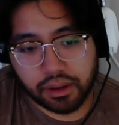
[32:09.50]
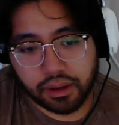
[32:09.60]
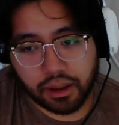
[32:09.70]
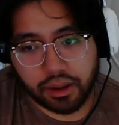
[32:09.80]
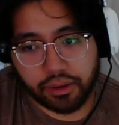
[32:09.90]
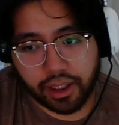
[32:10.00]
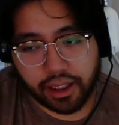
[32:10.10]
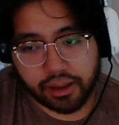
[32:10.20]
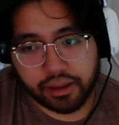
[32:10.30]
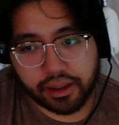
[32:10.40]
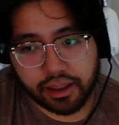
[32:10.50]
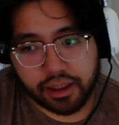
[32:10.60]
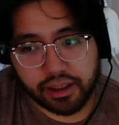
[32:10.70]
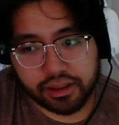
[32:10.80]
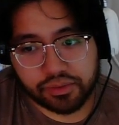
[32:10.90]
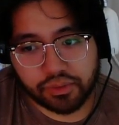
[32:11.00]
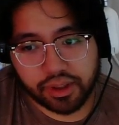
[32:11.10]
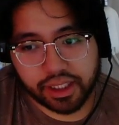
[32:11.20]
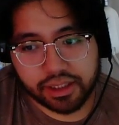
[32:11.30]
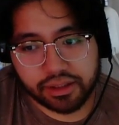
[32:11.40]
oh yeah, and then he swung
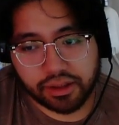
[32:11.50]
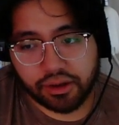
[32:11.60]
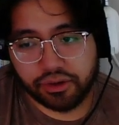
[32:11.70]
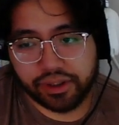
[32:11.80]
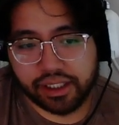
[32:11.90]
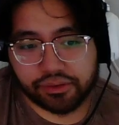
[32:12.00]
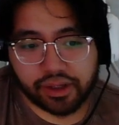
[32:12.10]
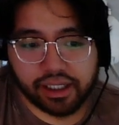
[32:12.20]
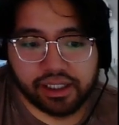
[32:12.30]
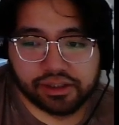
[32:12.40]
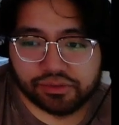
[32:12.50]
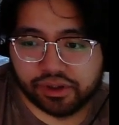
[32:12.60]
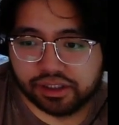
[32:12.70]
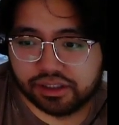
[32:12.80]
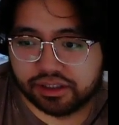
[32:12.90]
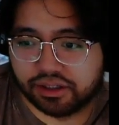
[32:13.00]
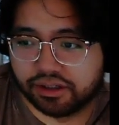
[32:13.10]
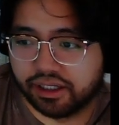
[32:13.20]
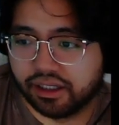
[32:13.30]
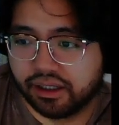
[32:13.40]
into, oh no, he didn't raid, he just swung into
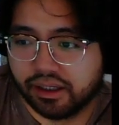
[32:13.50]
security.